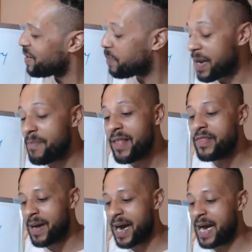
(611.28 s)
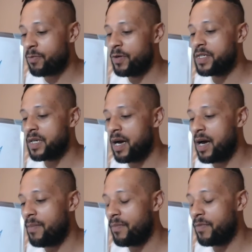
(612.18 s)
but it meant that math was,
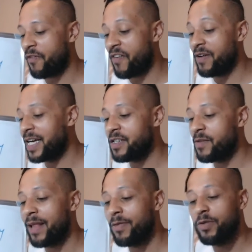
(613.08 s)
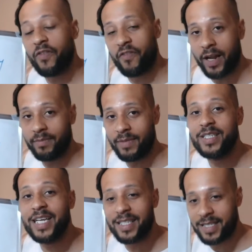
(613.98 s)
the foundation of math was fun, it
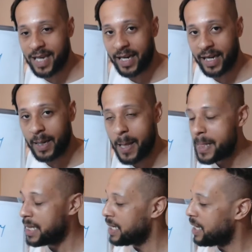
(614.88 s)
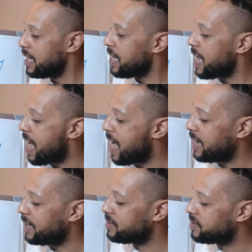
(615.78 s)
was entertaining.
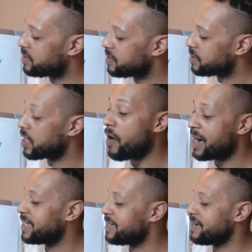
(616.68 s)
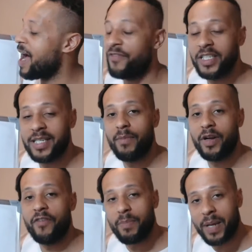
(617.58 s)
And so I didn't have this element
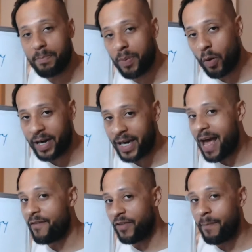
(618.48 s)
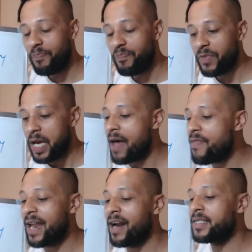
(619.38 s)
of it being boring ever. And
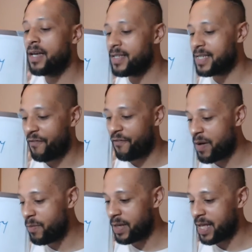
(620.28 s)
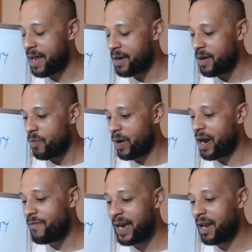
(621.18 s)
then I started to have fun with it when I
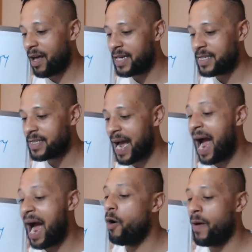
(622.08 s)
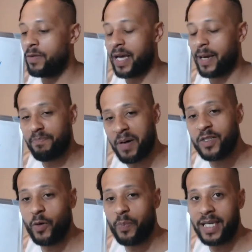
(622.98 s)
realised how it was like
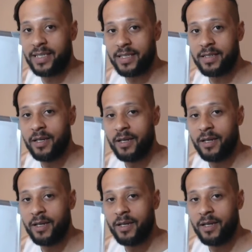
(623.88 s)
puzzle pieces.